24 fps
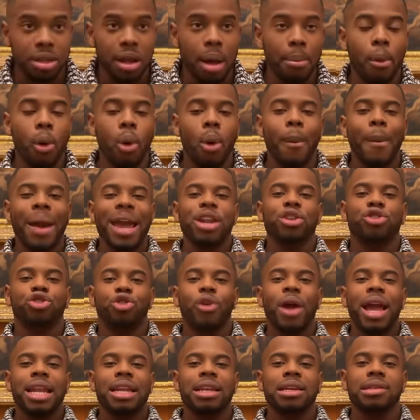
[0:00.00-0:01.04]
number one way to
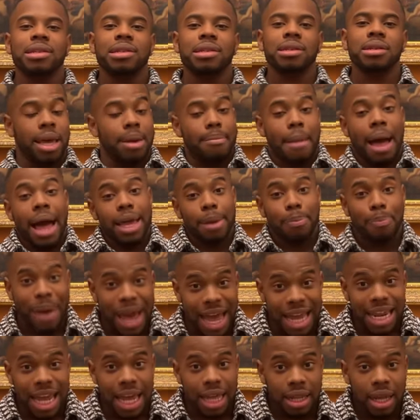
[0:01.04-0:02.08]
train this, in my
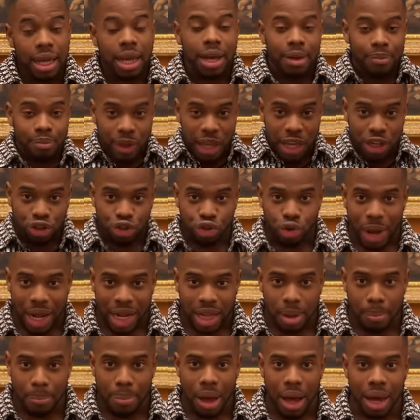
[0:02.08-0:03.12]
opinion, is
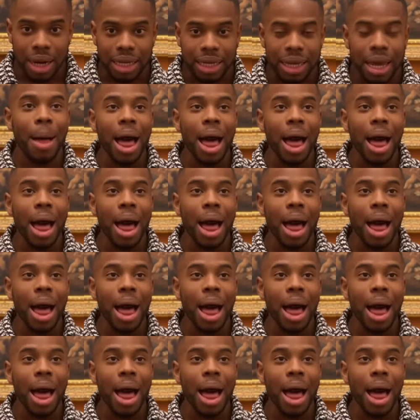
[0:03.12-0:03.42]
training the body.